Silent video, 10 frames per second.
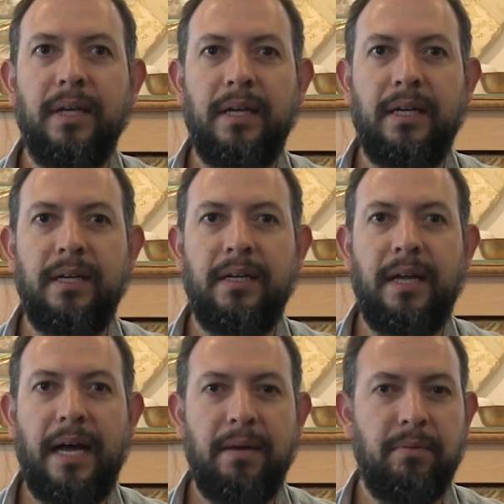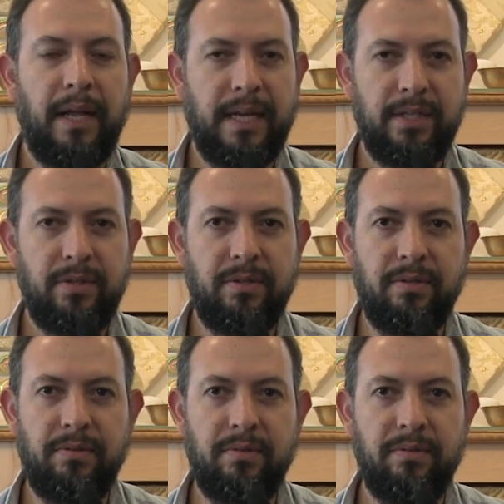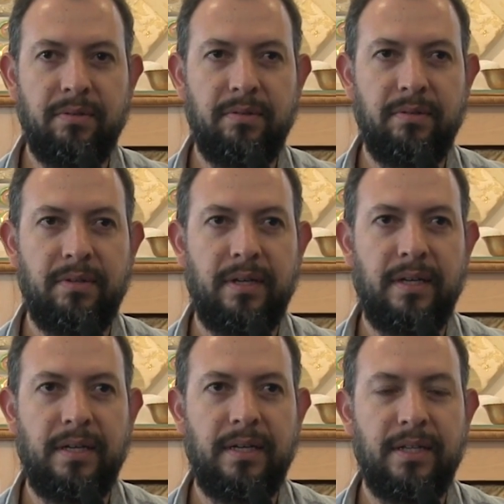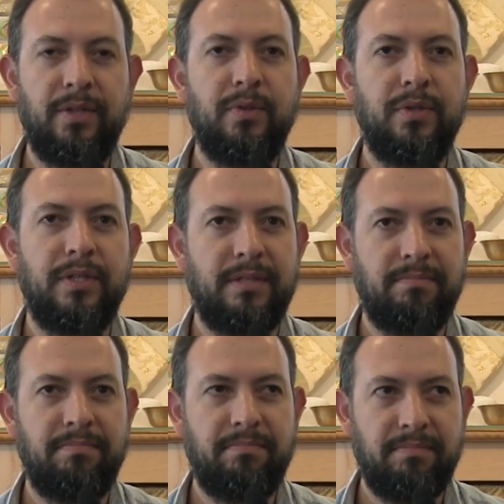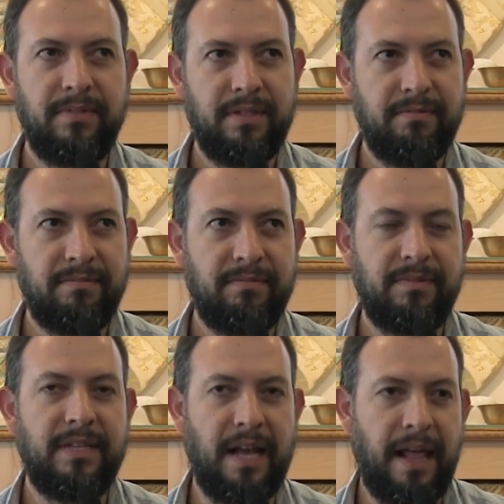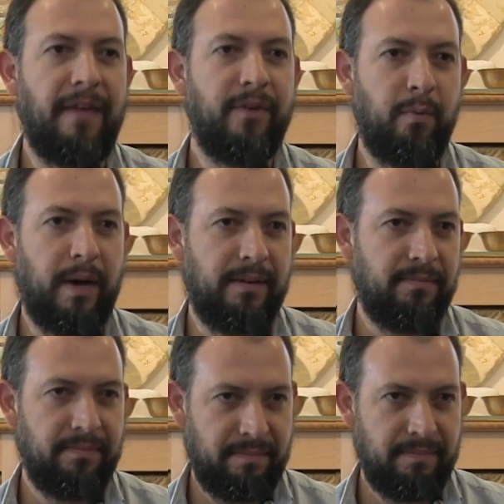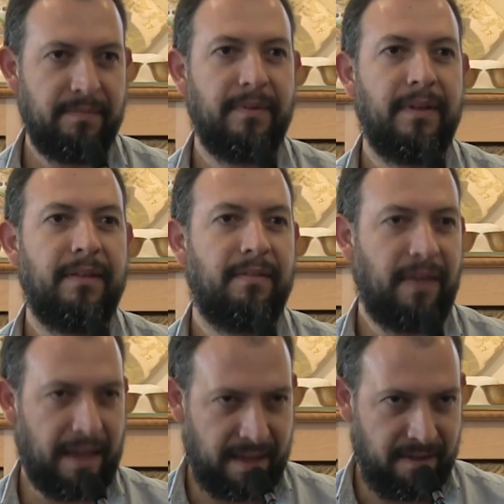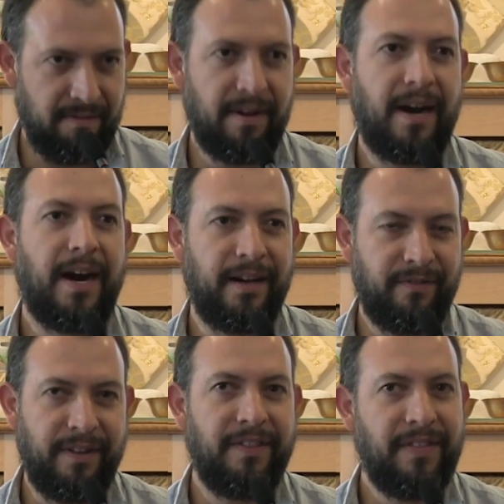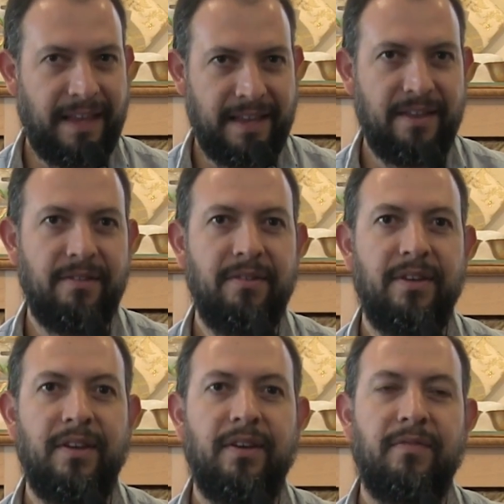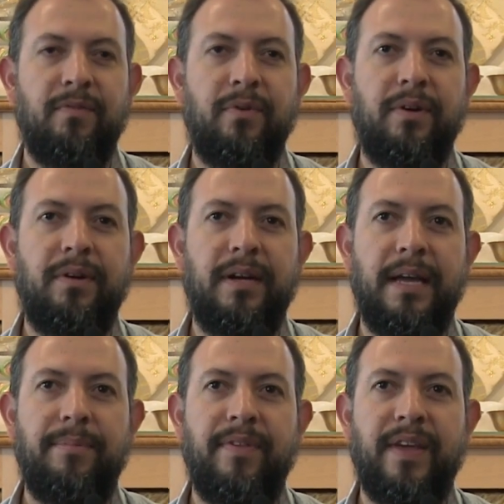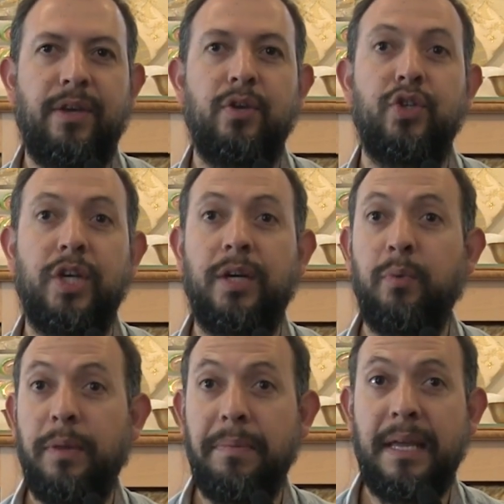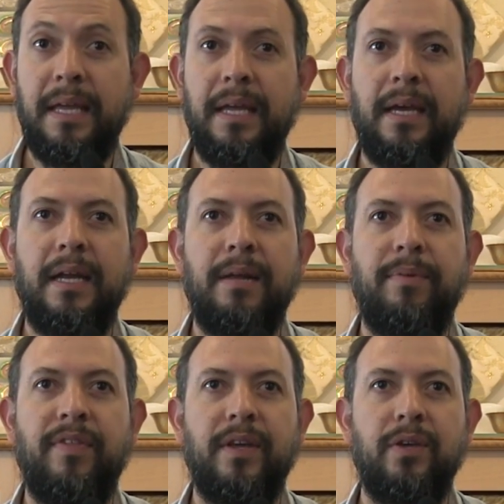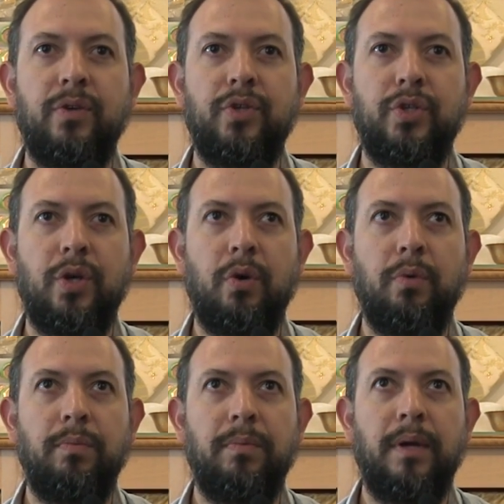uh, I would like to uh, just tell everyone thank you, a heartfelt thank you for everything you shared with me and everything you showed.